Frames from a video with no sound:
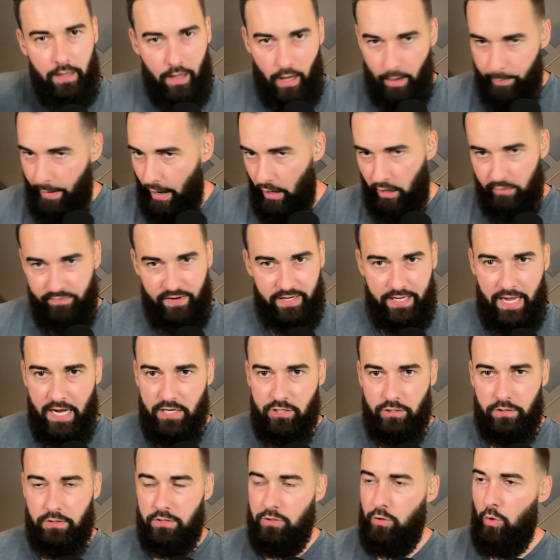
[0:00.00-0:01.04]
about our
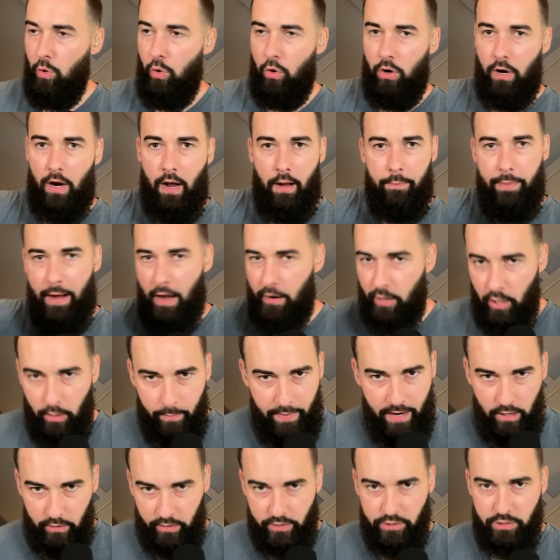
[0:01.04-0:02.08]
vacations or about our
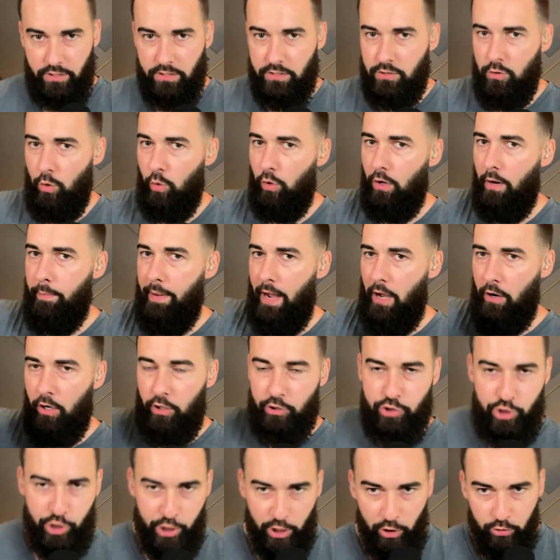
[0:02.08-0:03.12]
marriages or about
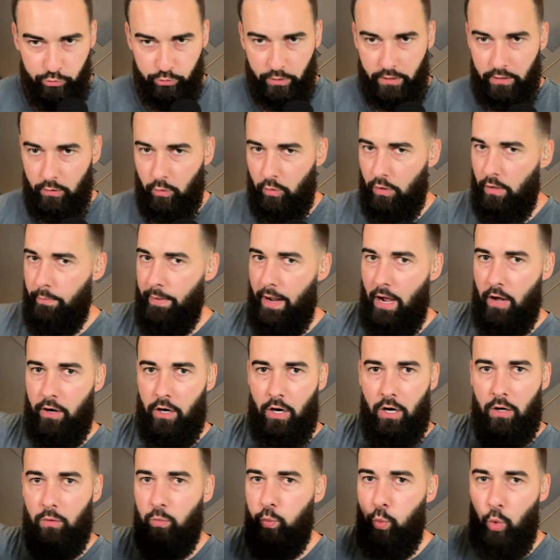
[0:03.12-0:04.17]
our children or about
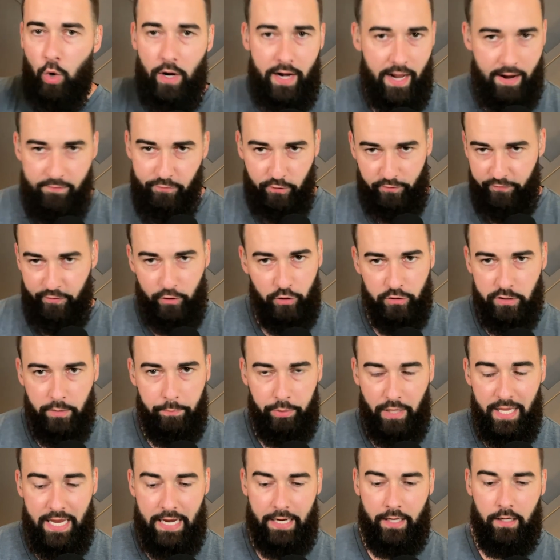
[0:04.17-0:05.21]
our whatever, fill in the
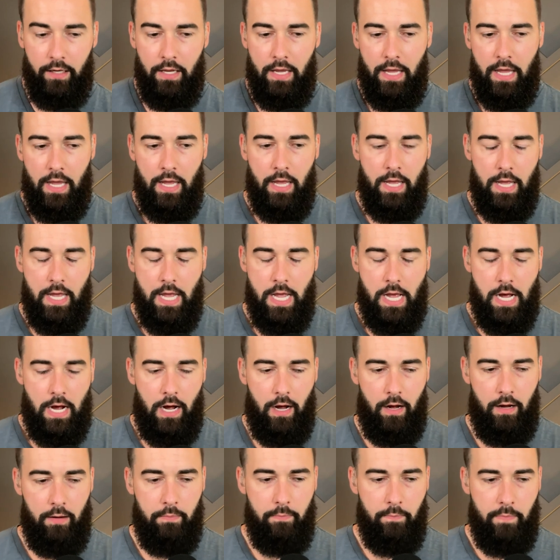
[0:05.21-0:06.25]
blank.
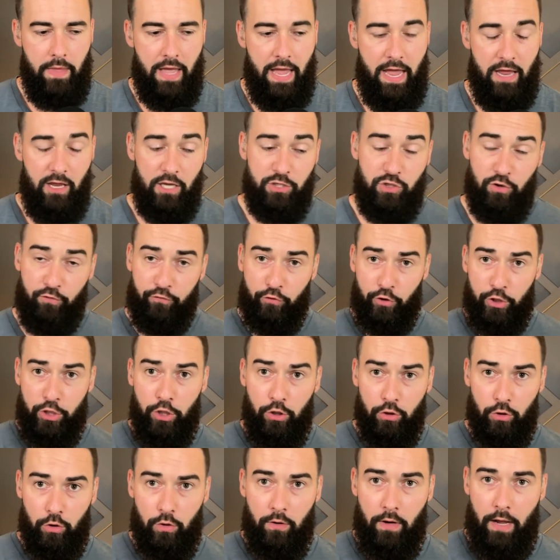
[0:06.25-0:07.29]
Um, and so for
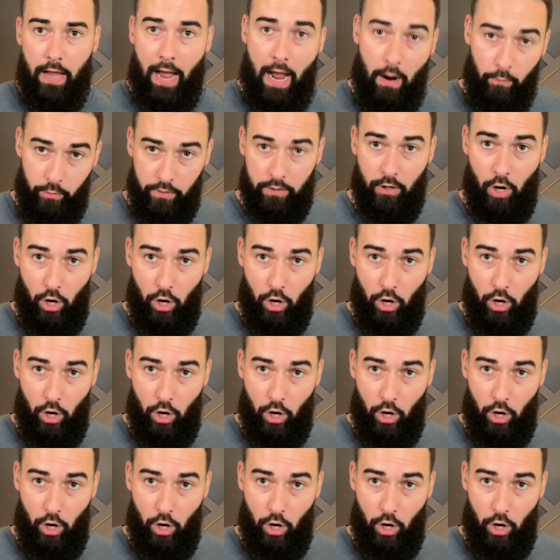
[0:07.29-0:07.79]
you, I would